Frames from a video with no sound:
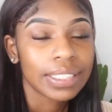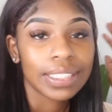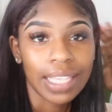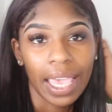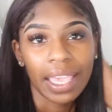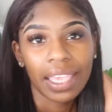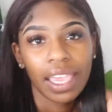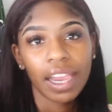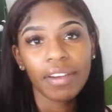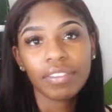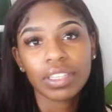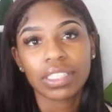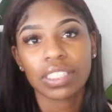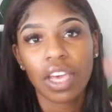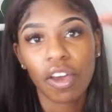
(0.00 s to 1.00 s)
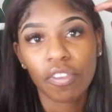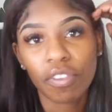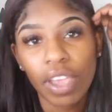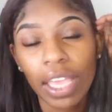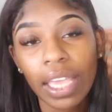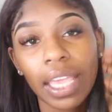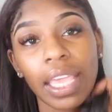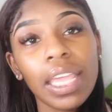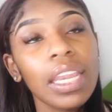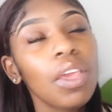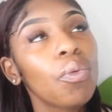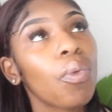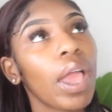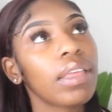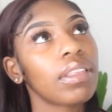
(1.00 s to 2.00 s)
take care of yourself in
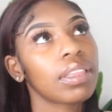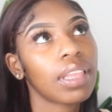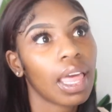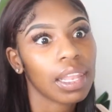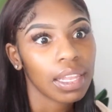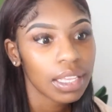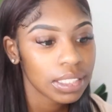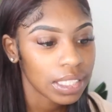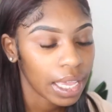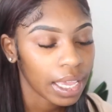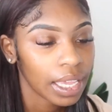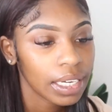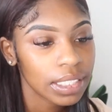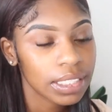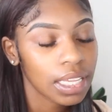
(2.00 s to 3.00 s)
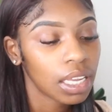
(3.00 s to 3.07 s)
any way that that looks like, and it's